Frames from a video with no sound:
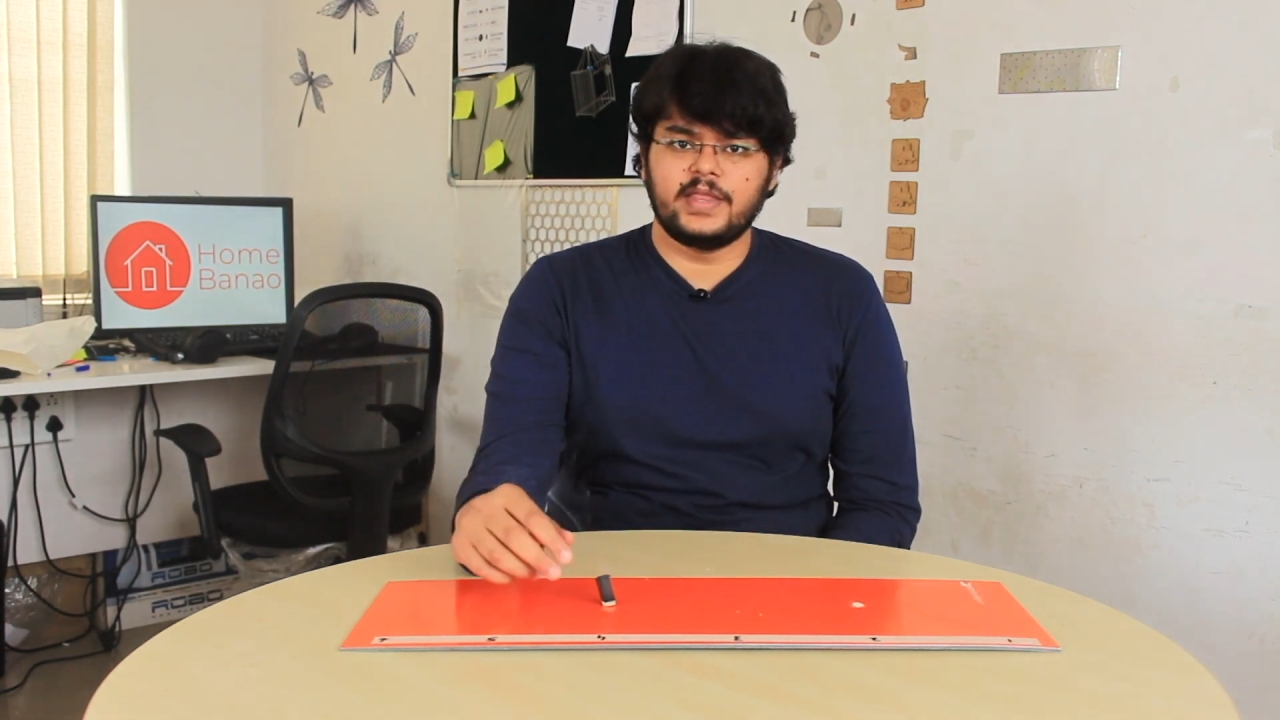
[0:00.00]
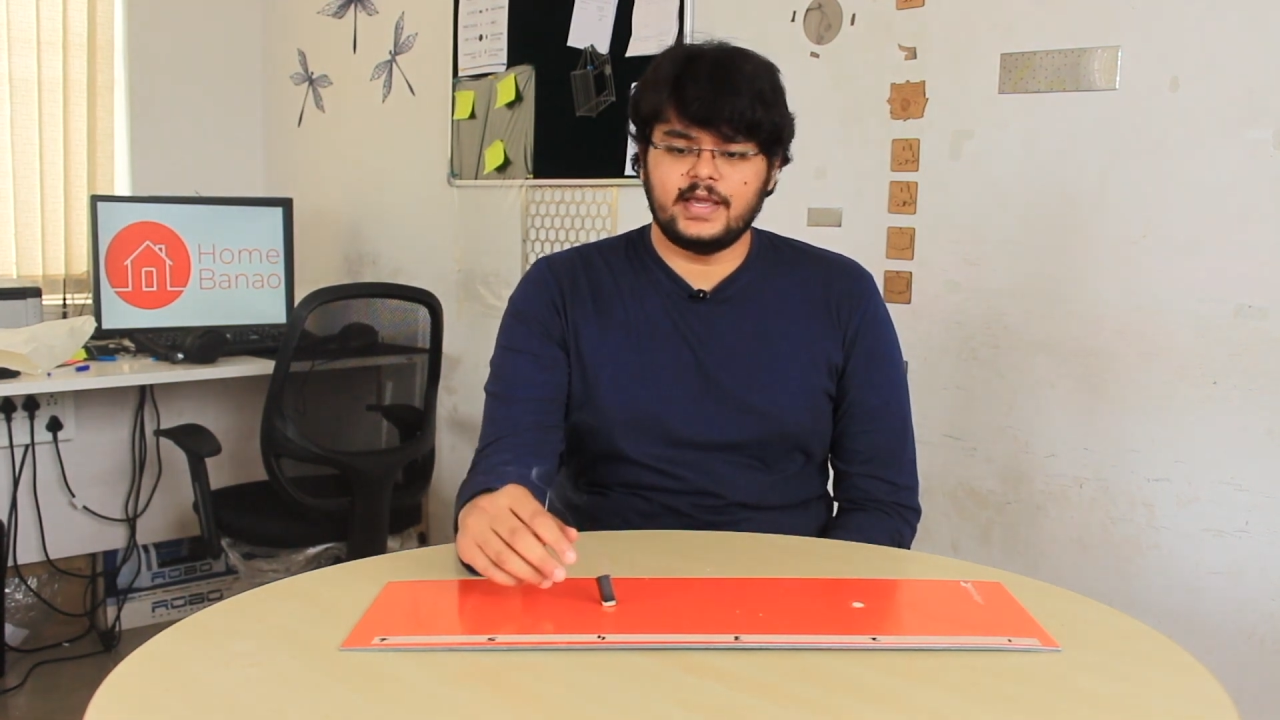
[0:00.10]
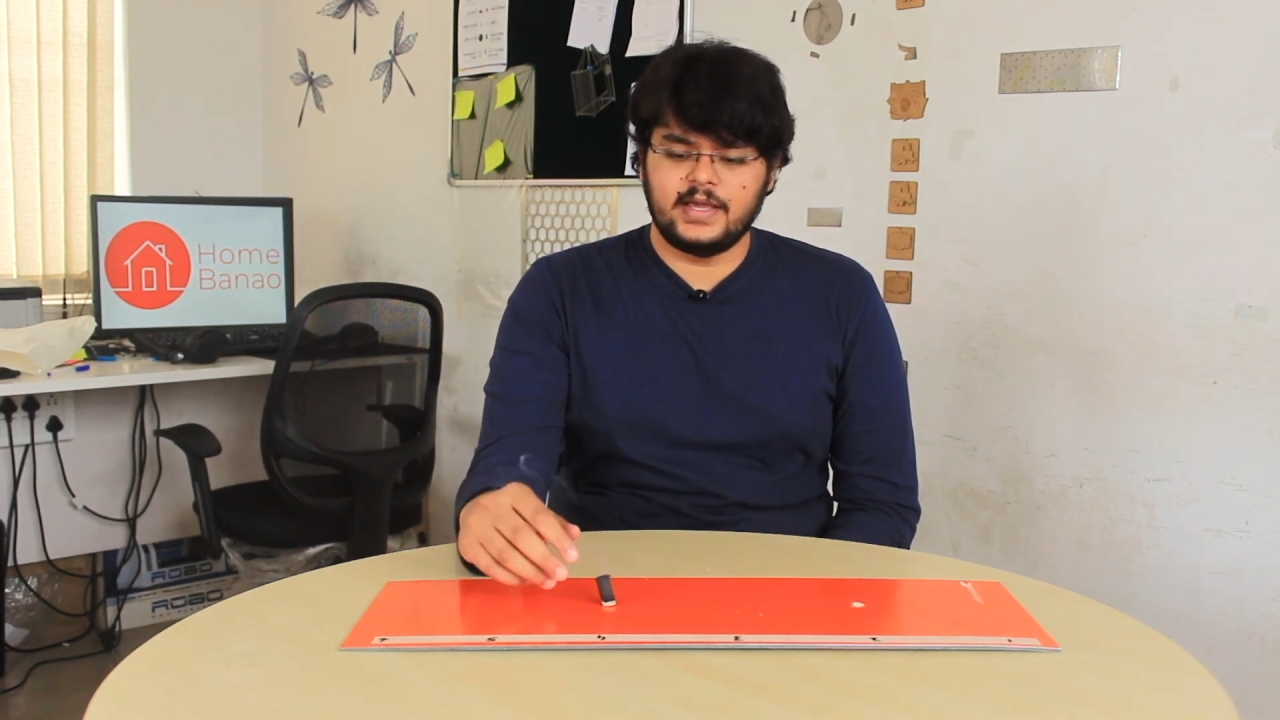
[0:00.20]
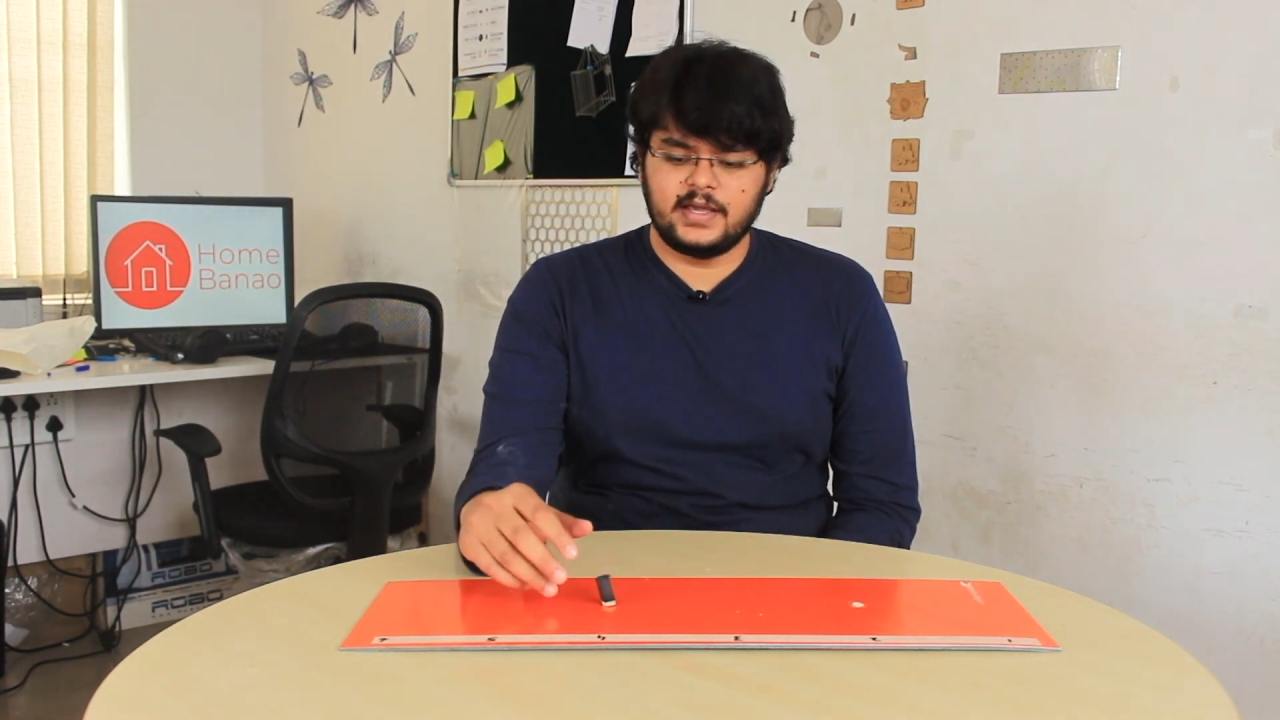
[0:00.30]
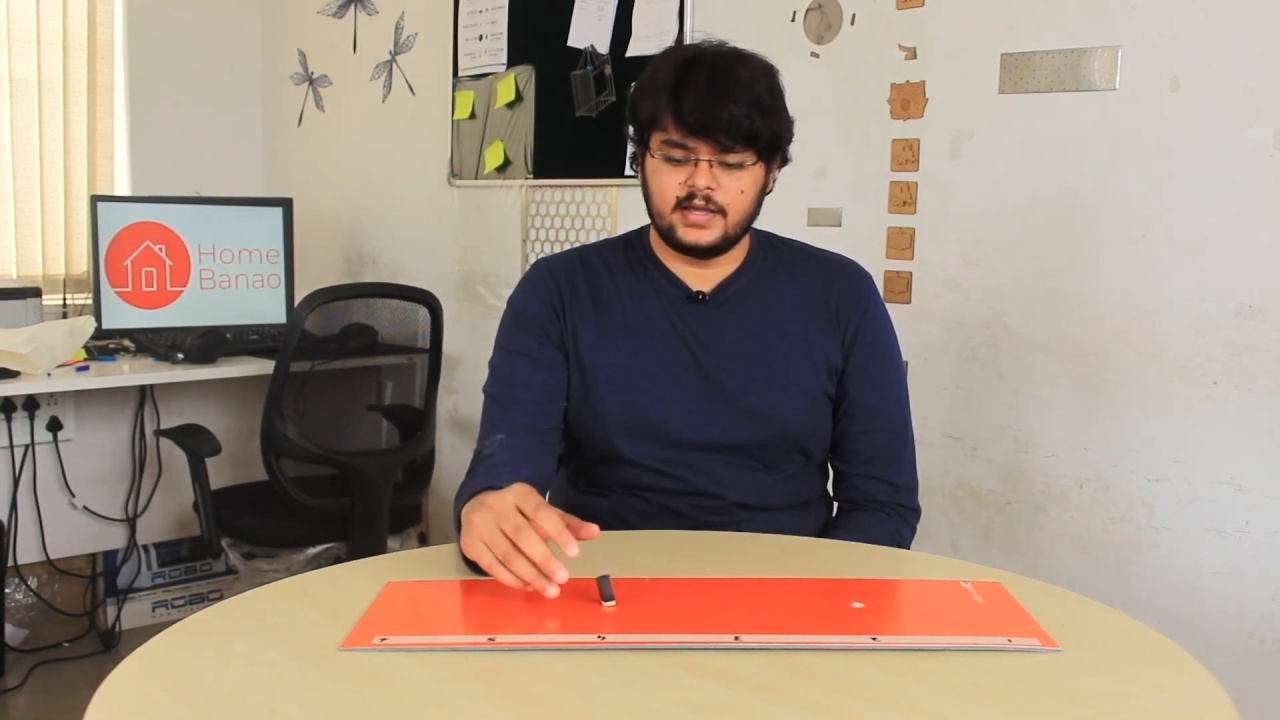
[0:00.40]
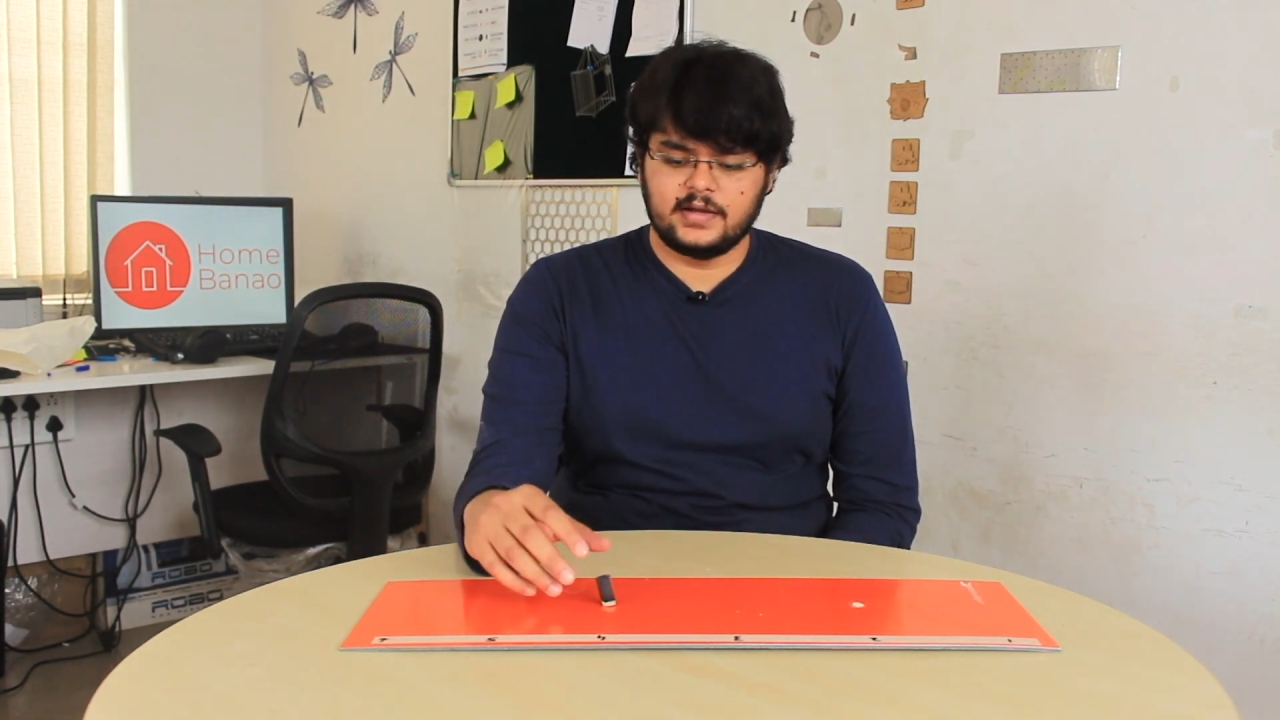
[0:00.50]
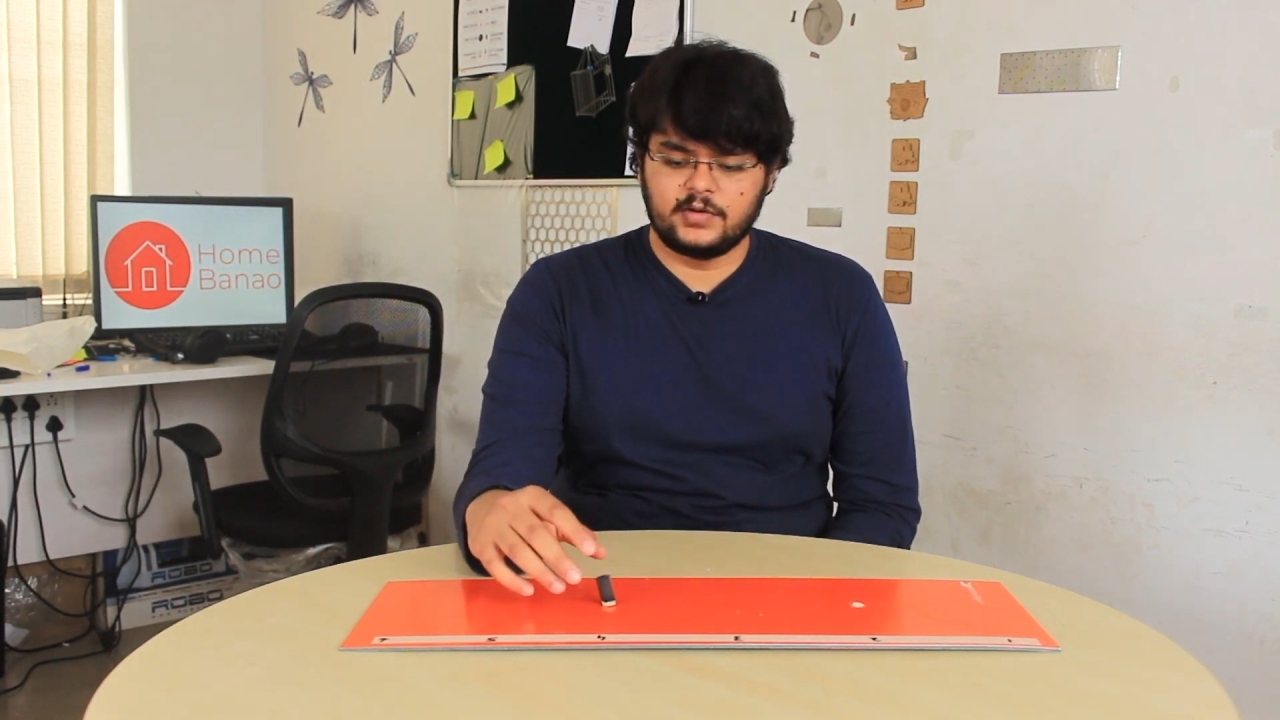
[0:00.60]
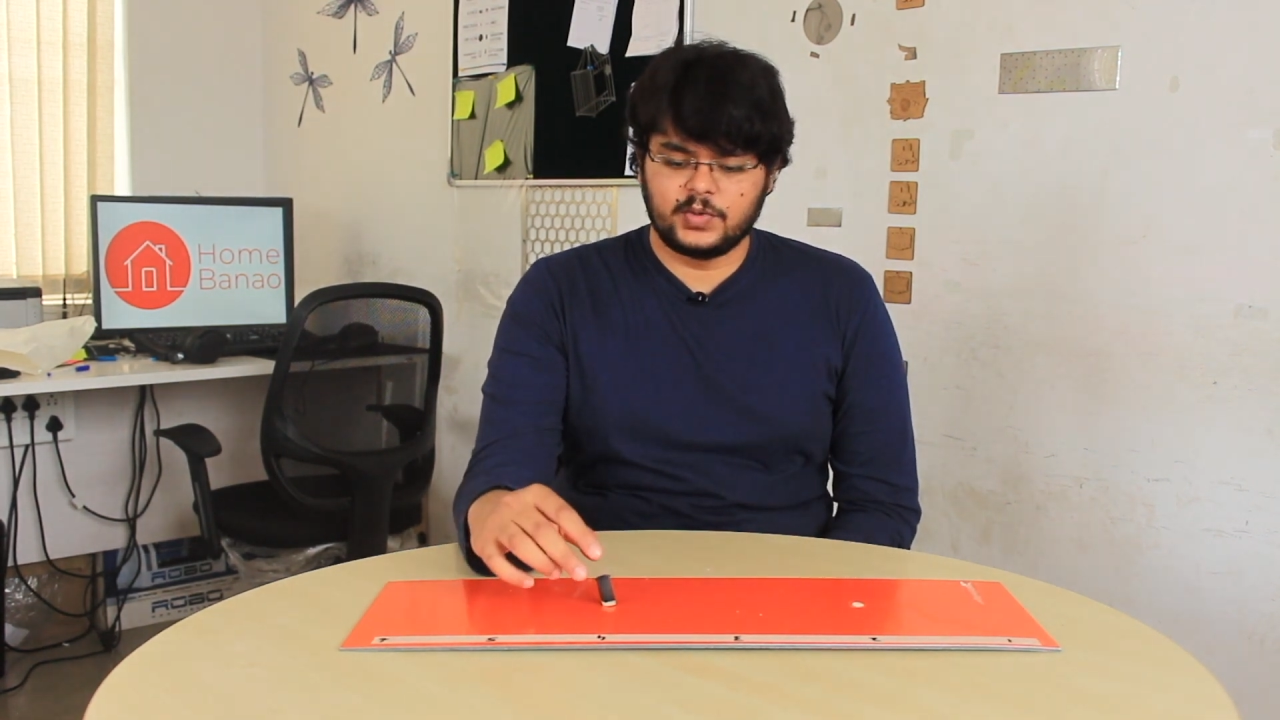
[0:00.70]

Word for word: with the